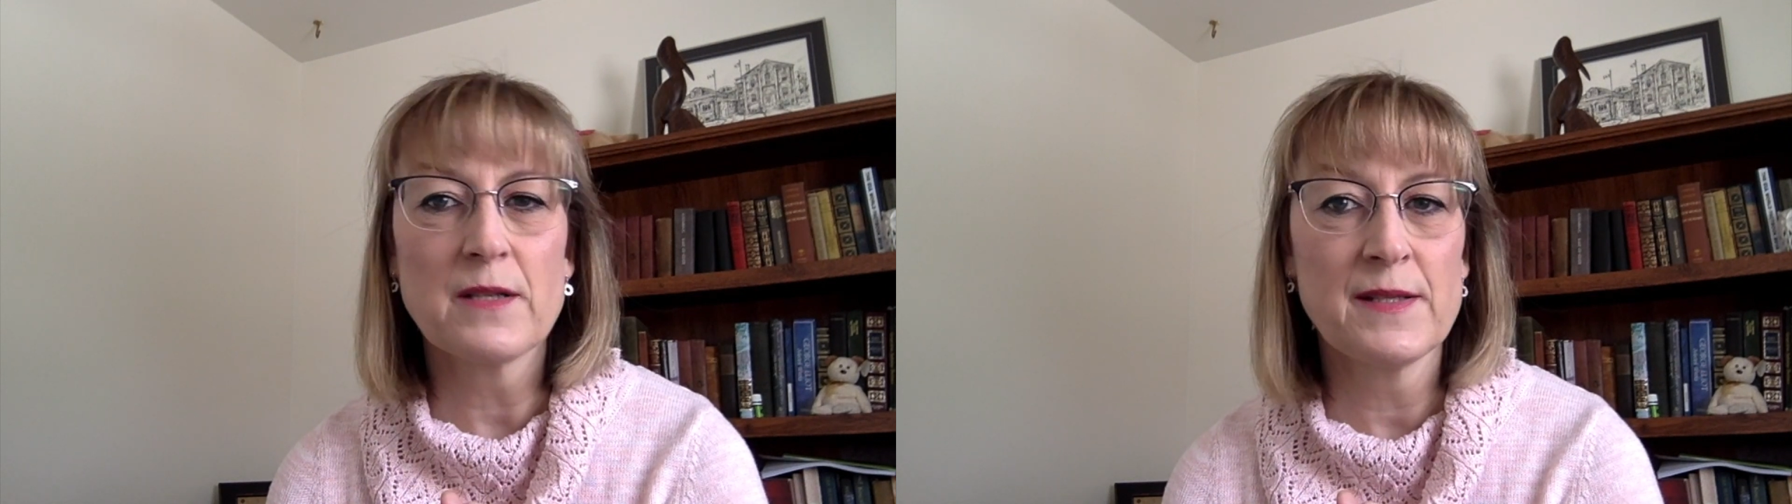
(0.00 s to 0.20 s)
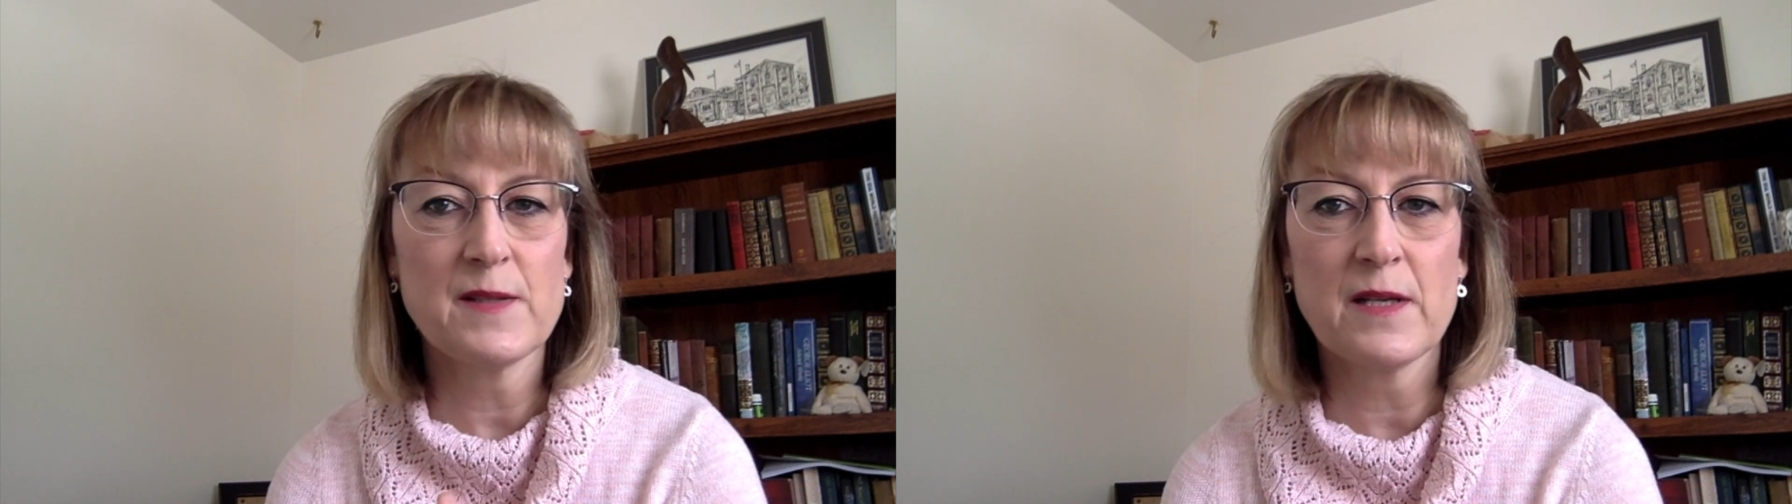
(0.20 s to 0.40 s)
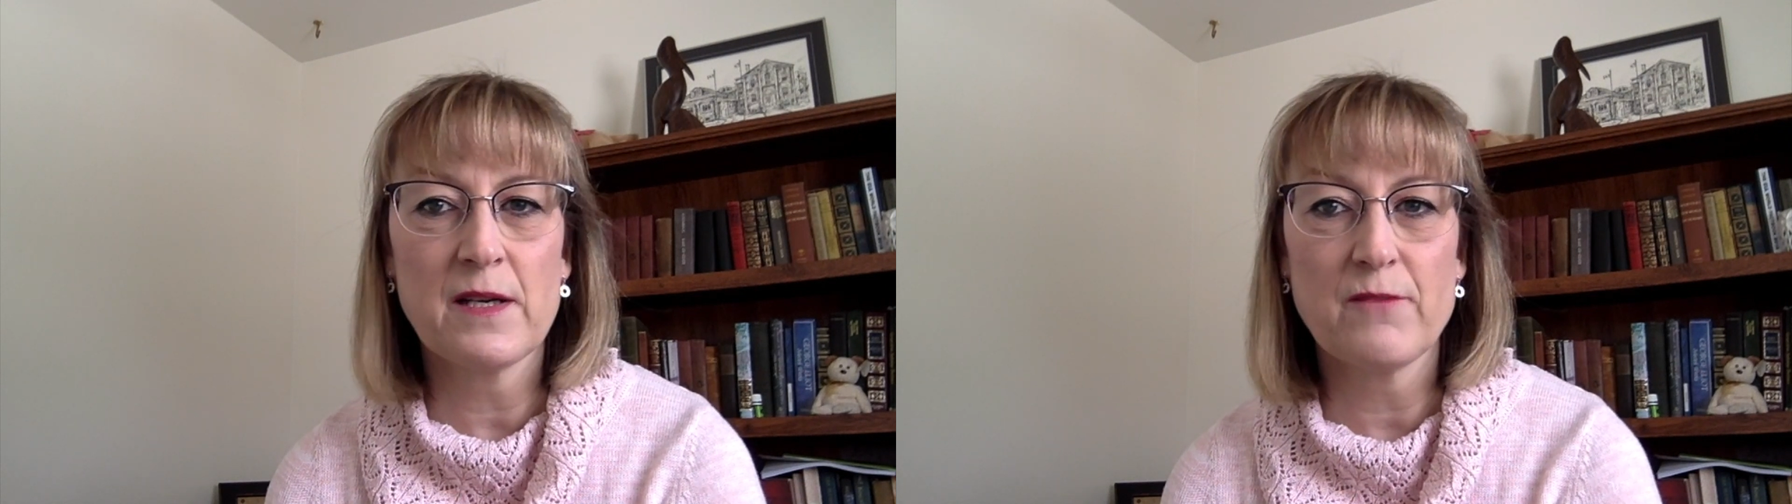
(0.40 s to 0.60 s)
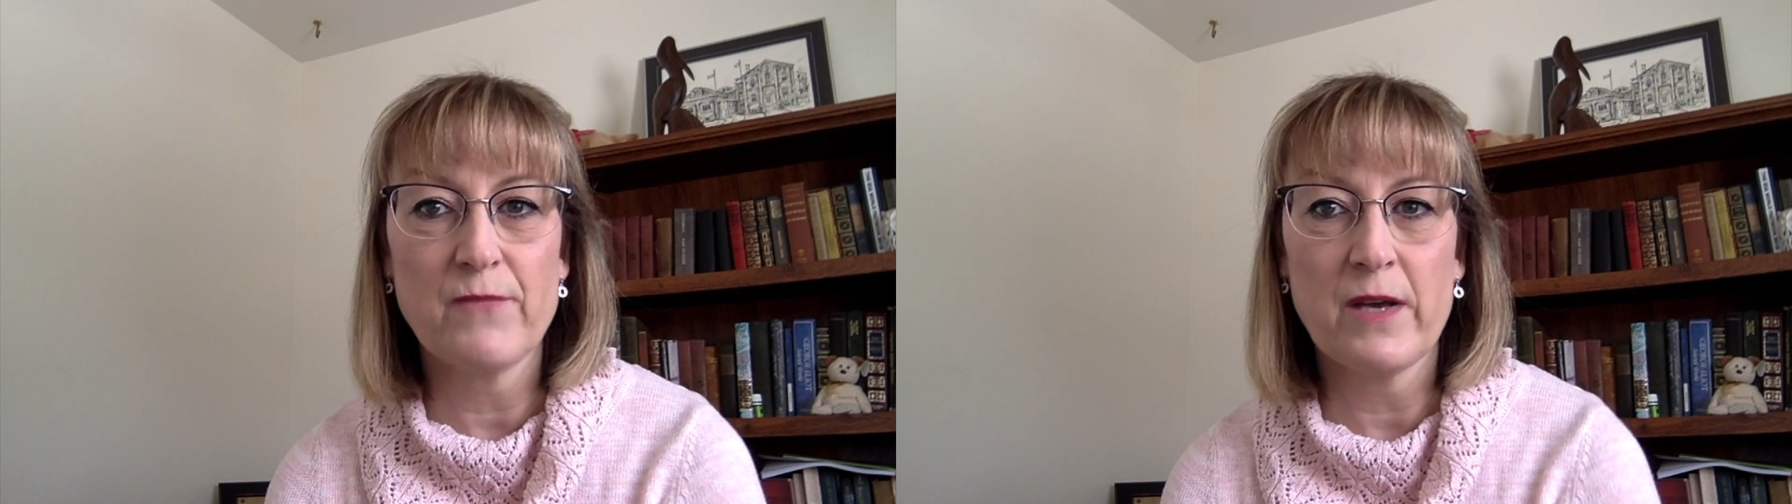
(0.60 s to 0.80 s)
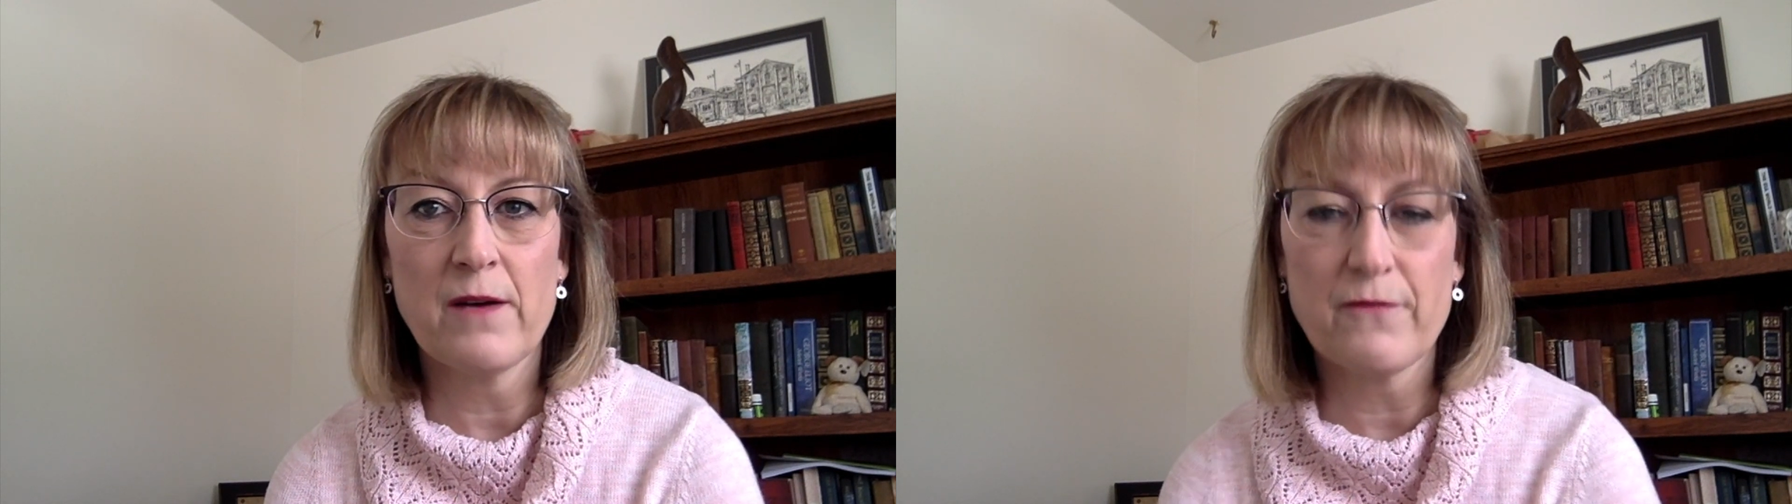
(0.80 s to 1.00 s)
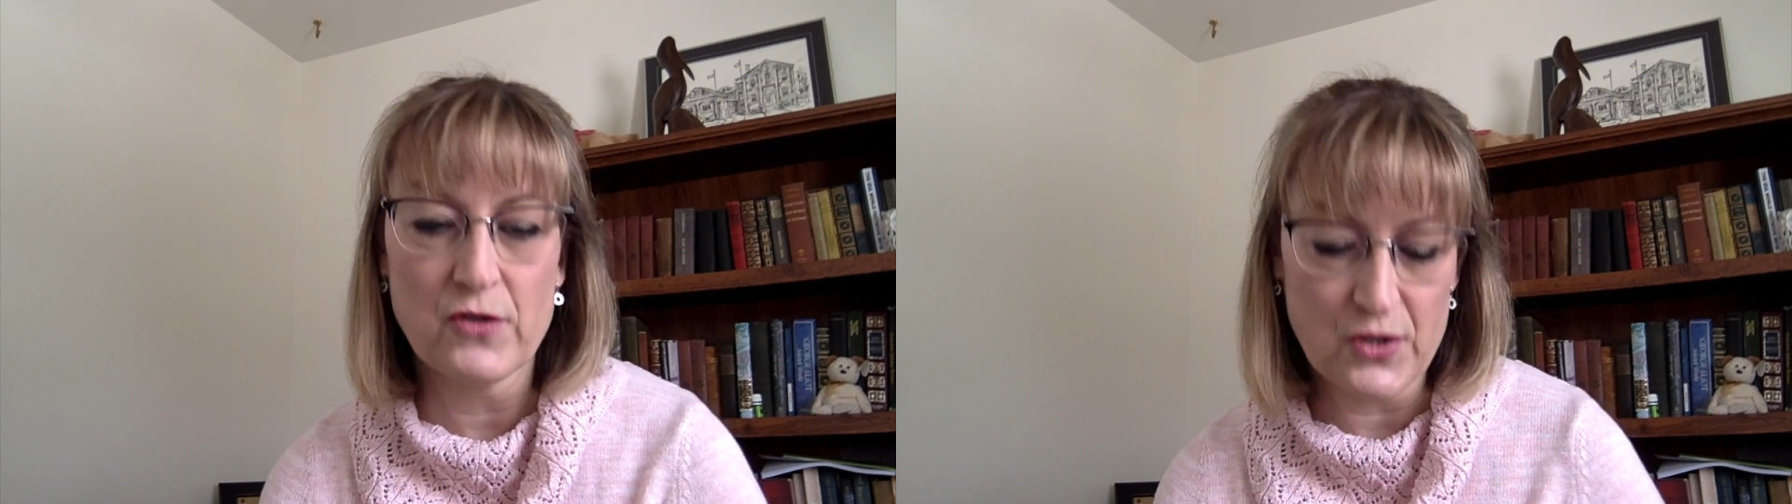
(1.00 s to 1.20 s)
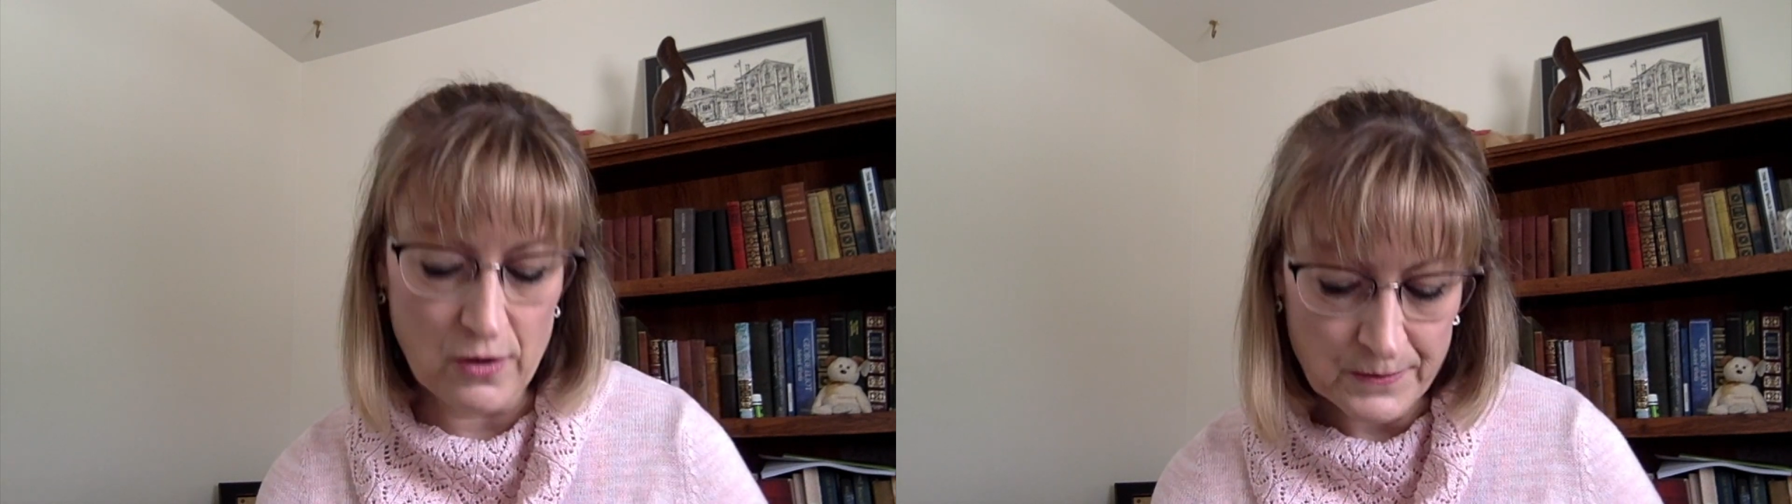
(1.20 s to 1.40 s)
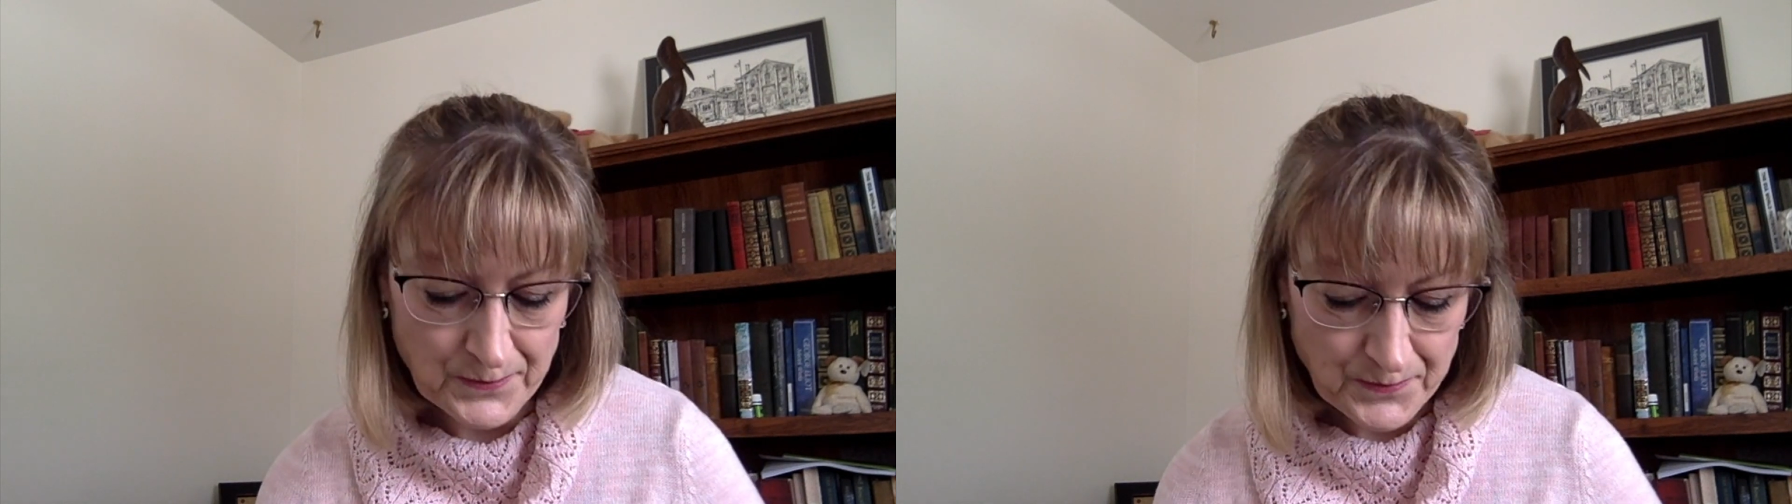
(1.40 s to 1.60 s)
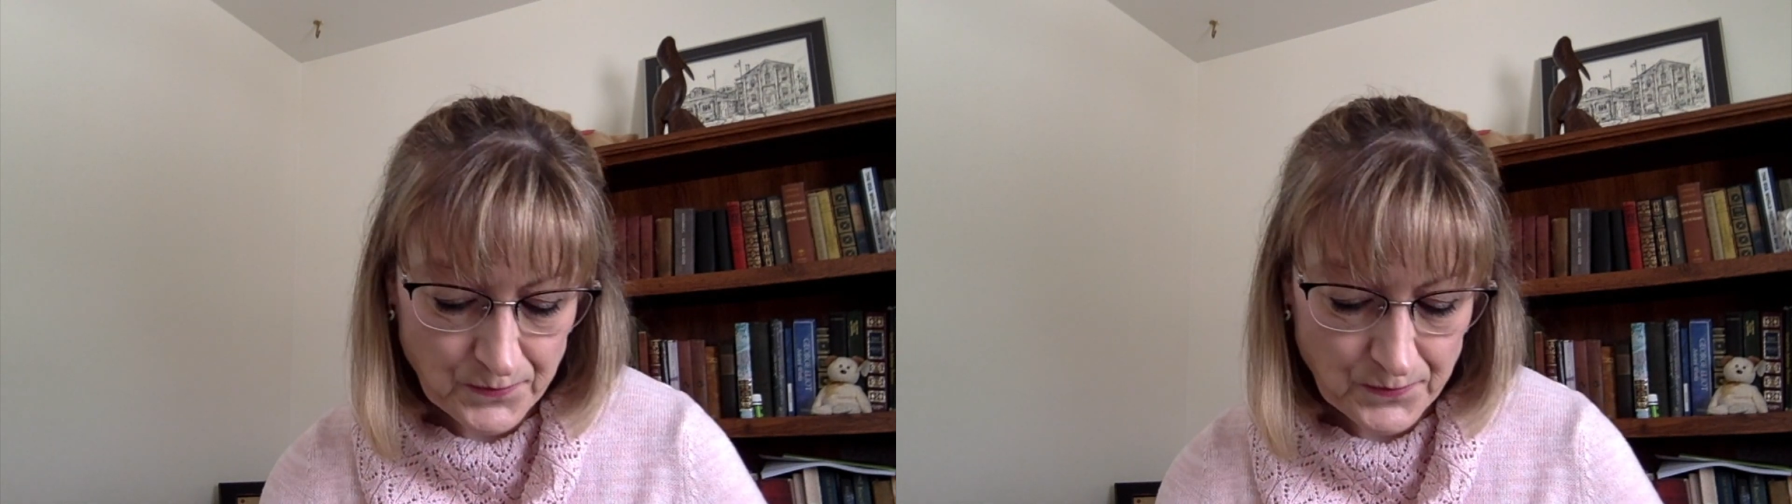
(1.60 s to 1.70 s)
I said, yeah, for sure.